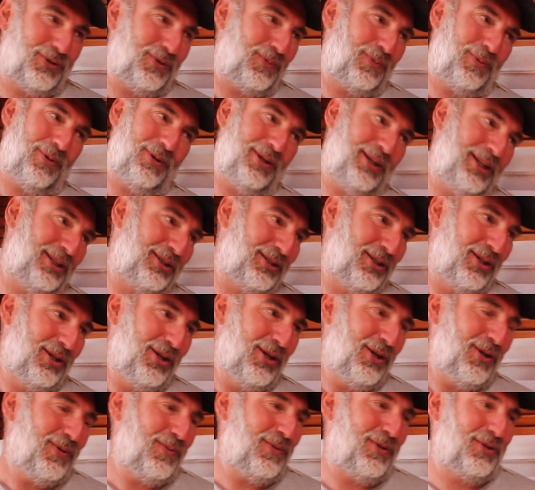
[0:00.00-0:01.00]
of breeze,
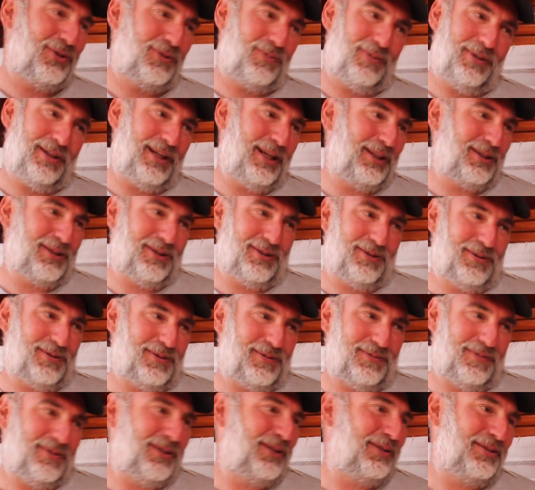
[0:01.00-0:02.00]
once we get to sort
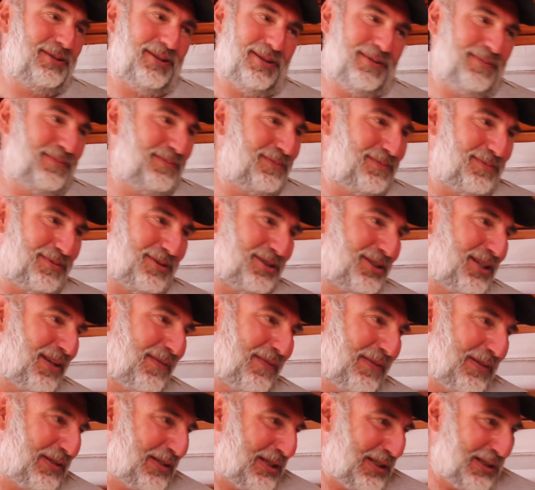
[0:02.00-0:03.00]
of
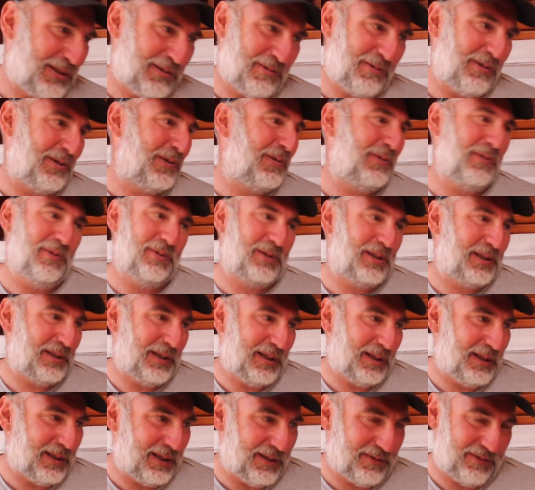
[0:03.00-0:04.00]
70 true or
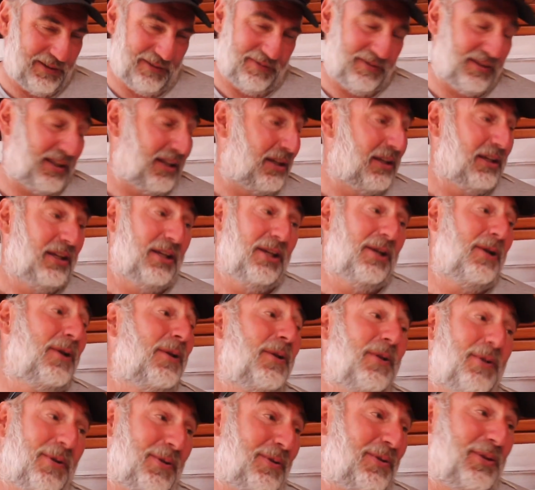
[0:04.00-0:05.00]
something like that,
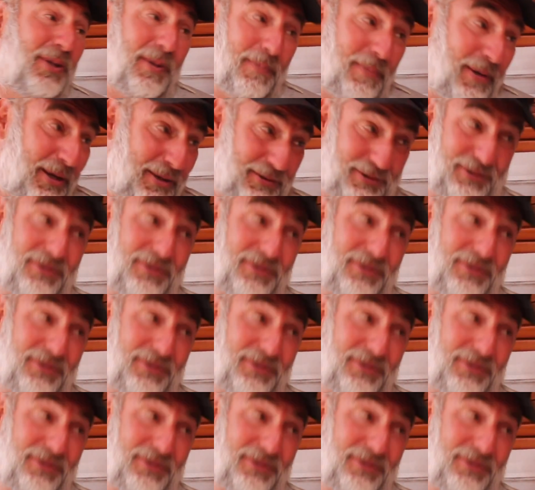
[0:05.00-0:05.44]
the boat's